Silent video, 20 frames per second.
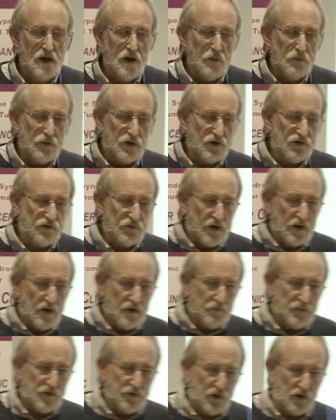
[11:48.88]
Because
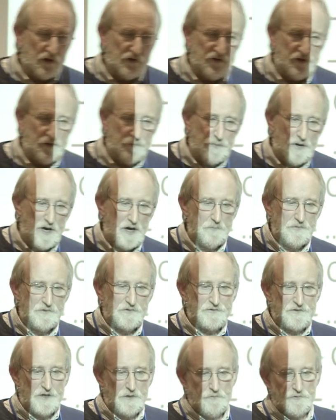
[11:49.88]
pathology departments
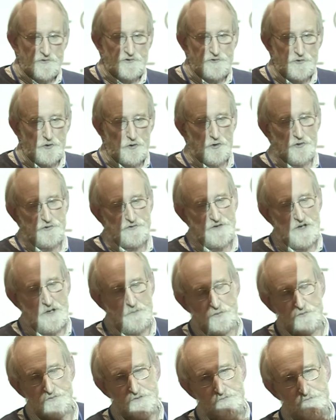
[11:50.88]
don't store
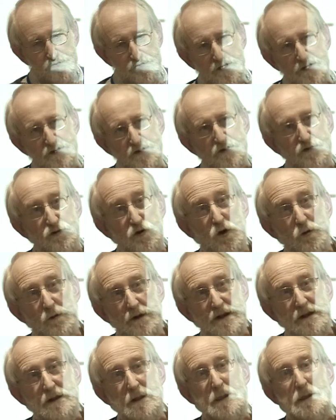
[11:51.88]
samples in freezers
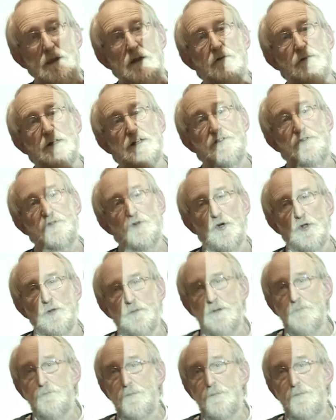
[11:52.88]
normally, they store them in